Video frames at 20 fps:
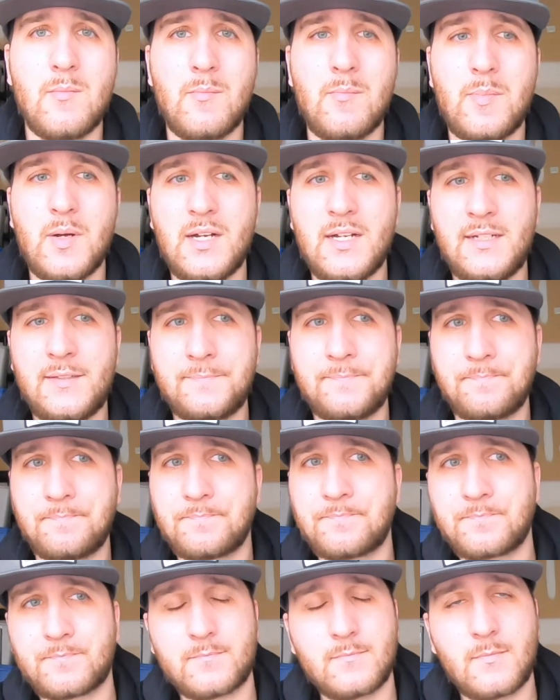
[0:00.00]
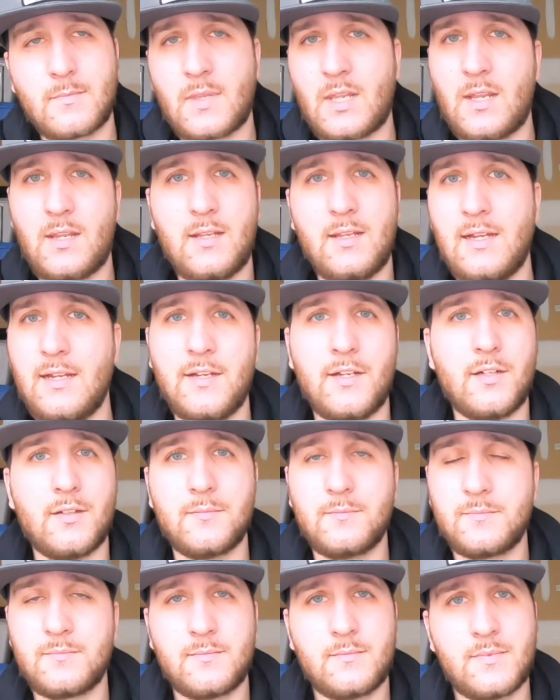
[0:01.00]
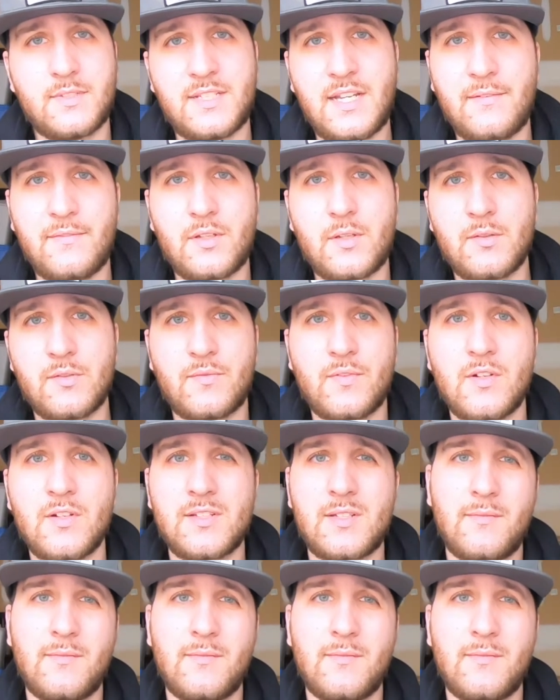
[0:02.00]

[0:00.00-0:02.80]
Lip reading: But, you know, safety comes first.